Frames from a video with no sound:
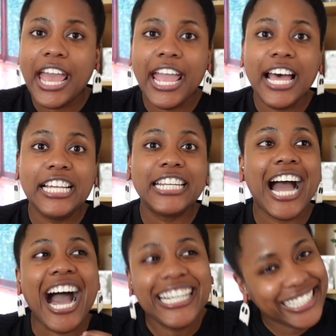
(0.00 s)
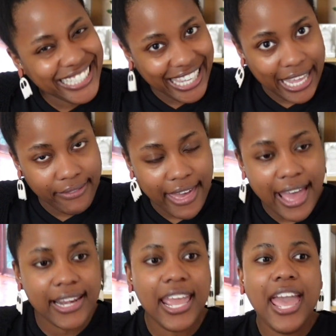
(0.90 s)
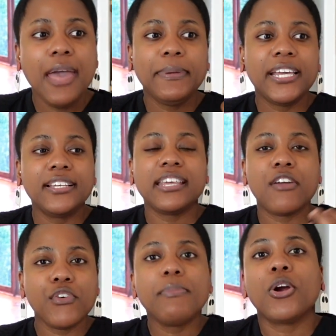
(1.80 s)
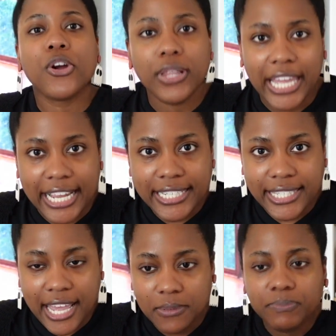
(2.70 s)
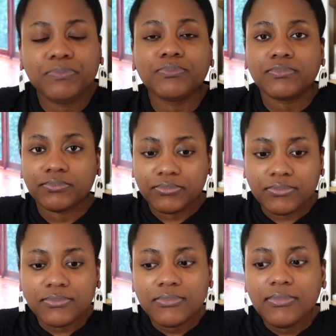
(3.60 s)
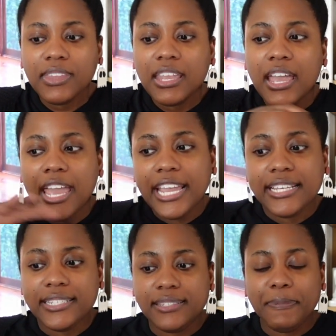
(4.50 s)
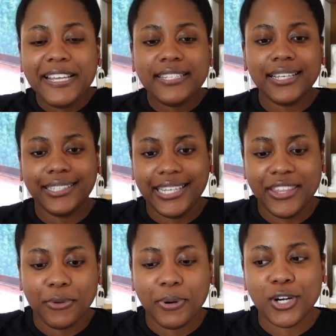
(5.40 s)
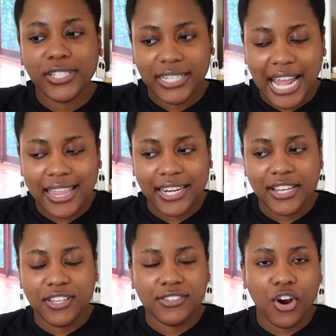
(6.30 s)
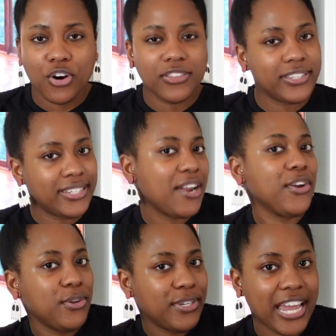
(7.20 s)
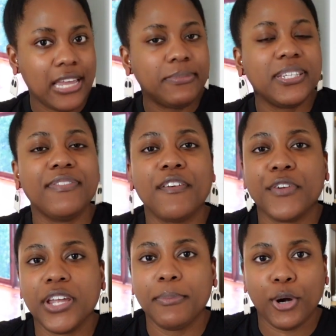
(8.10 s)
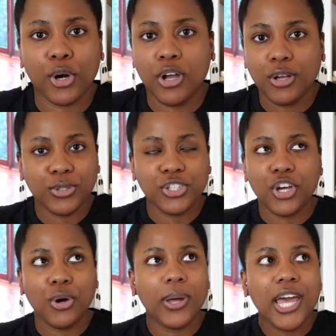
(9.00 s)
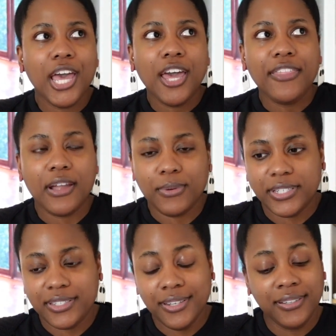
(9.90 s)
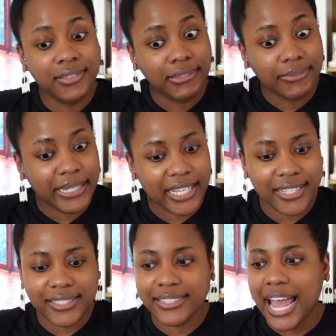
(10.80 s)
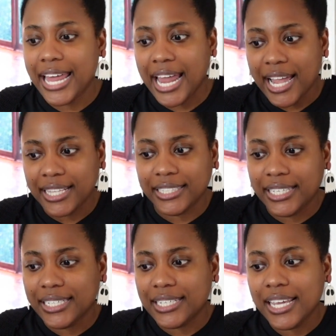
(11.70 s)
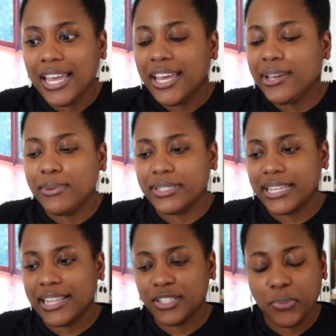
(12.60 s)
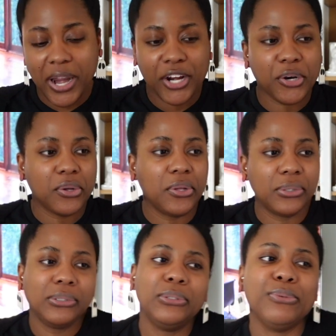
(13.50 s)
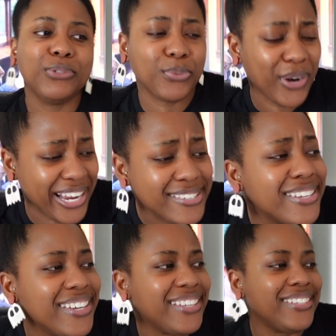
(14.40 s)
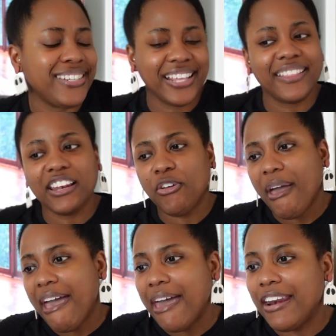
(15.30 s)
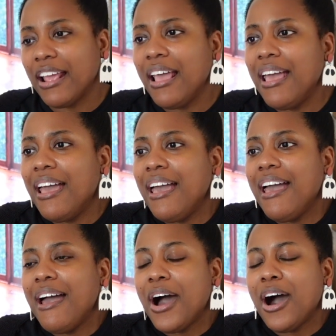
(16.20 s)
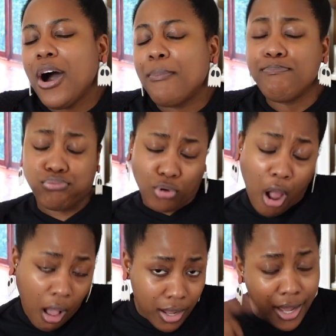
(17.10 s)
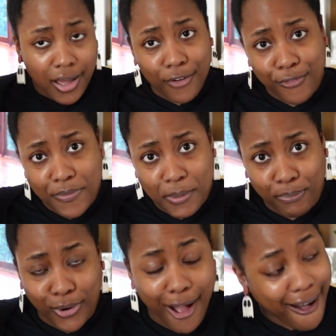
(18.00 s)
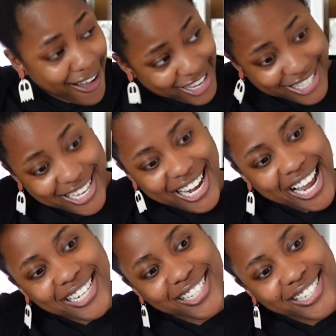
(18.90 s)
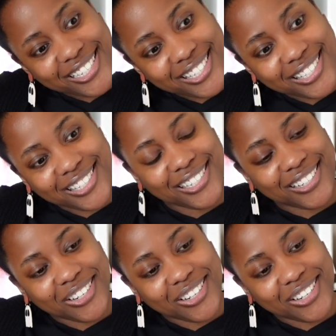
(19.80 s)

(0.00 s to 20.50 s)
And I didn't like that because every borough, like I said, is basically their personalities are the stereotypes of every borough. So there was, oh my God, Staten Island, who was like this white girl who was racist. And then you had Bronca from the Bronx. And I just